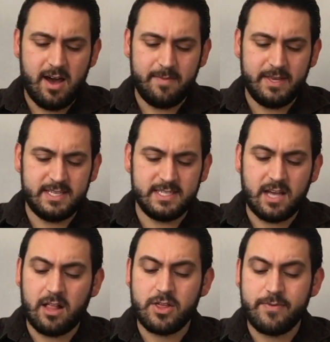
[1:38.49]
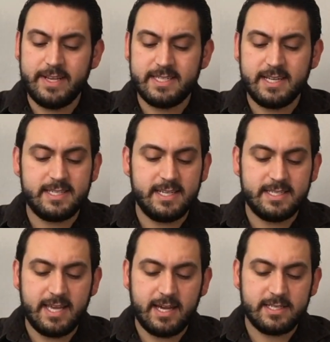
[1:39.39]
This is color
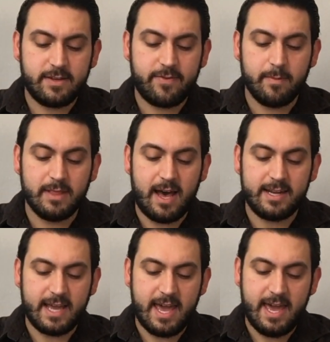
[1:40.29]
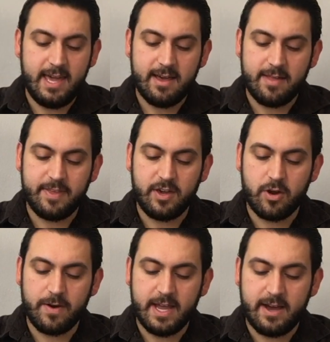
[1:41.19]
366 from Lot A on the
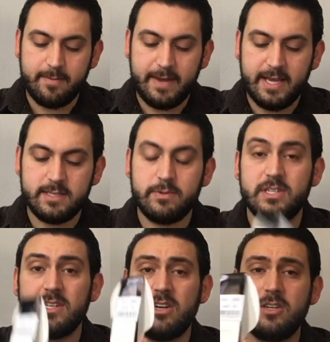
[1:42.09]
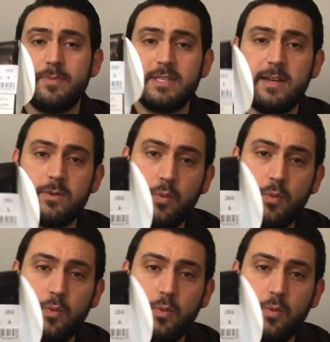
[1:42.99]
Kurion base, which is 100%